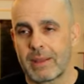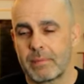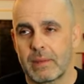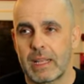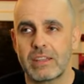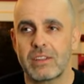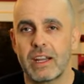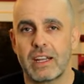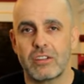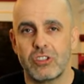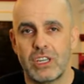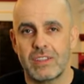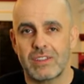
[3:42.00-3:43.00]
That's not
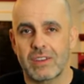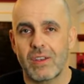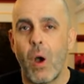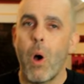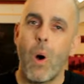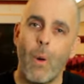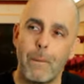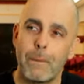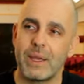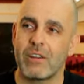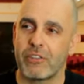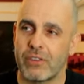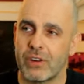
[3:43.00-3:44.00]
Jesus
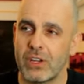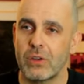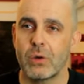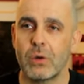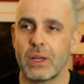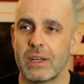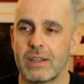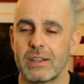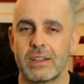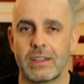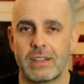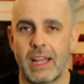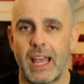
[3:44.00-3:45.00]
hoping for you to
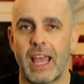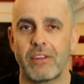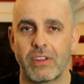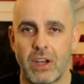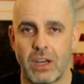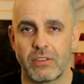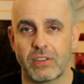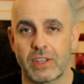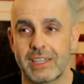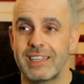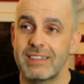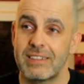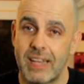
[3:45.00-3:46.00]
have conflict.
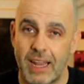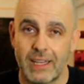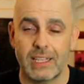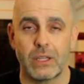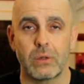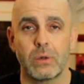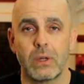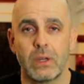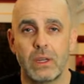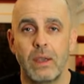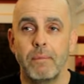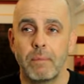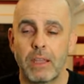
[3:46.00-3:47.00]
He's telling you
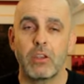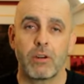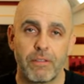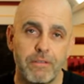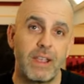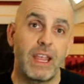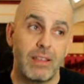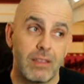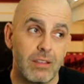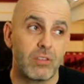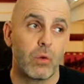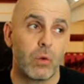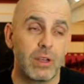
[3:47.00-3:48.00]
that your faith is
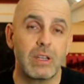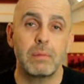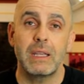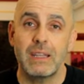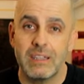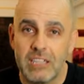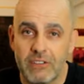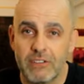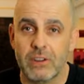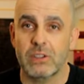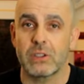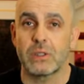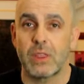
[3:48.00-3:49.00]
going to be a
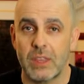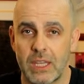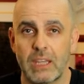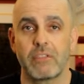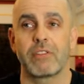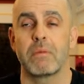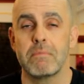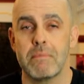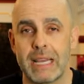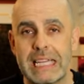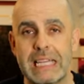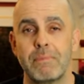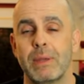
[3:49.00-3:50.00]
difficult thing for
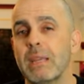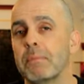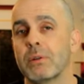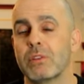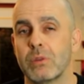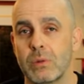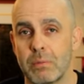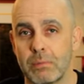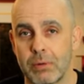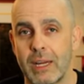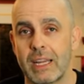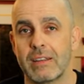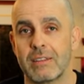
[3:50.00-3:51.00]
many people to
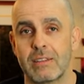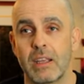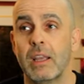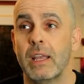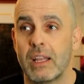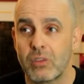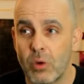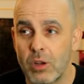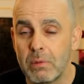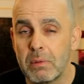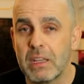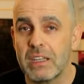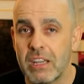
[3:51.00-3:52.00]
embrace. It's going to
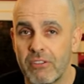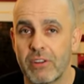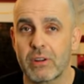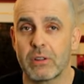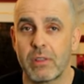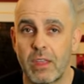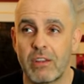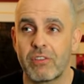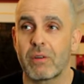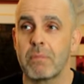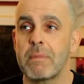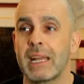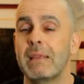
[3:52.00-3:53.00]
be a difficult thing for
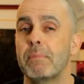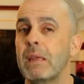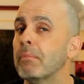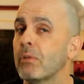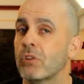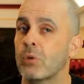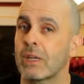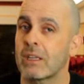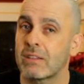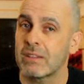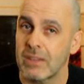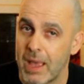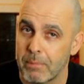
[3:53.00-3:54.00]
many people to
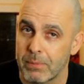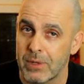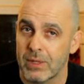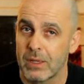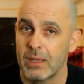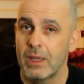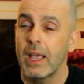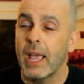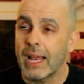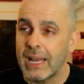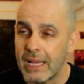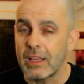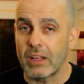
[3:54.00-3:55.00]
accept.
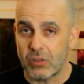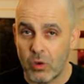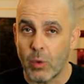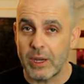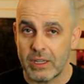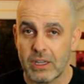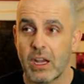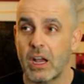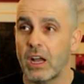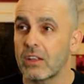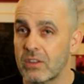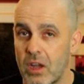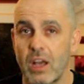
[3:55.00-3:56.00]
And it's going to
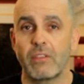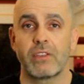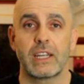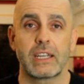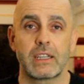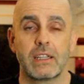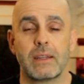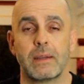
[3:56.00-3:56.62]
cause conflict.